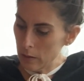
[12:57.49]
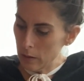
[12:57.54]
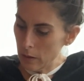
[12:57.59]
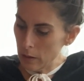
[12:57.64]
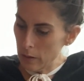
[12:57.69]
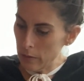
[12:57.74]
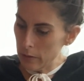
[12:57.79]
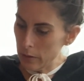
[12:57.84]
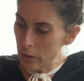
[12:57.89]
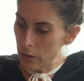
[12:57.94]

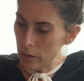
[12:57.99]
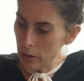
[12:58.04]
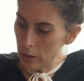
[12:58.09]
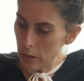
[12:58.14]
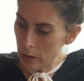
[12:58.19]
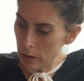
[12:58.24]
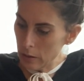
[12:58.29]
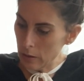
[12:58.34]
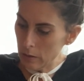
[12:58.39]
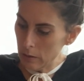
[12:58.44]
Lovers,
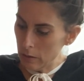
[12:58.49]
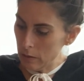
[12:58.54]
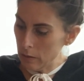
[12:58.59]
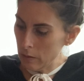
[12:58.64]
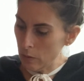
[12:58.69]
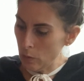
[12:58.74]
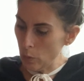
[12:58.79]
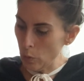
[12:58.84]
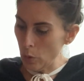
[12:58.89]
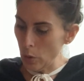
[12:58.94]

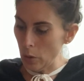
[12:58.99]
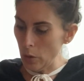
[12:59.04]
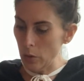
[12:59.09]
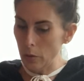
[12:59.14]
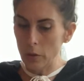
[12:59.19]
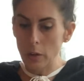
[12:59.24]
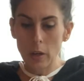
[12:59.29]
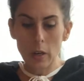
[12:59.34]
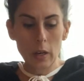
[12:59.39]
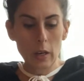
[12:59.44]
World.
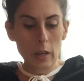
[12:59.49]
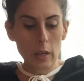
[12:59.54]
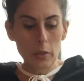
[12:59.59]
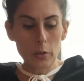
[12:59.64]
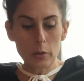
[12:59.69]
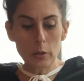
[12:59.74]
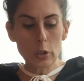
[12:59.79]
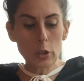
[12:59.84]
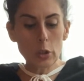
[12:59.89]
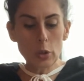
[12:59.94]

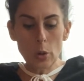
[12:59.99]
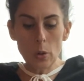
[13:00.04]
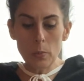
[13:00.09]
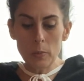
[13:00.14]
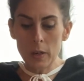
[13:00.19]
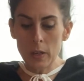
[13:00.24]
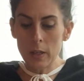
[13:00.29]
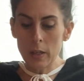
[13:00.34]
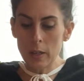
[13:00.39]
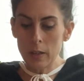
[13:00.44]
There's so
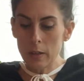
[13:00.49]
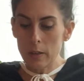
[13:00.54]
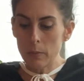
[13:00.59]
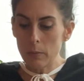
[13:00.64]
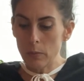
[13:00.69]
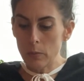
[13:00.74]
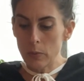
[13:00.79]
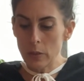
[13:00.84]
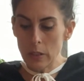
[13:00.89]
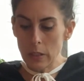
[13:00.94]
many
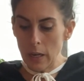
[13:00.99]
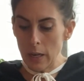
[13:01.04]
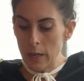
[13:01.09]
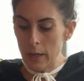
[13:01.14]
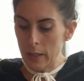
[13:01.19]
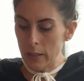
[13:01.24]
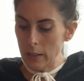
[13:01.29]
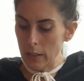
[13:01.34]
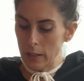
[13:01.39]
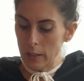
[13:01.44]

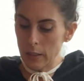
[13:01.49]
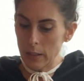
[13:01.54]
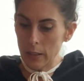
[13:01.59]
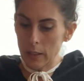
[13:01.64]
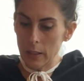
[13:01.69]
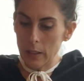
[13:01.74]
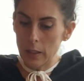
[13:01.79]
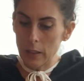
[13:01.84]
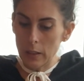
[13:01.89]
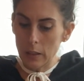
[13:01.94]
signs I
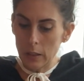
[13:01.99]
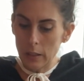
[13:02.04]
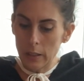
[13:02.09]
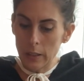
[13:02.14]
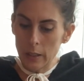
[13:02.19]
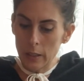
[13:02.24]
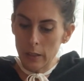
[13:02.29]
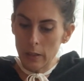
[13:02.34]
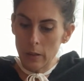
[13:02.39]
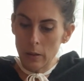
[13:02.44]
see.
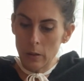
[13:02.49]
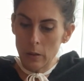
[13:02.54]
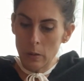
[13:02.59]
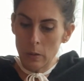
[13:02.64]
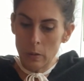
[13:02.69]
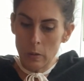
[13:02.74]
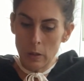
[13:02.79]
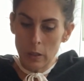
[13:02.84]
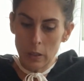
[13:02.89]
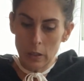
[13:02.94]

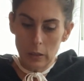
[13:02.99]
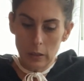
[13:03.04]
Leo,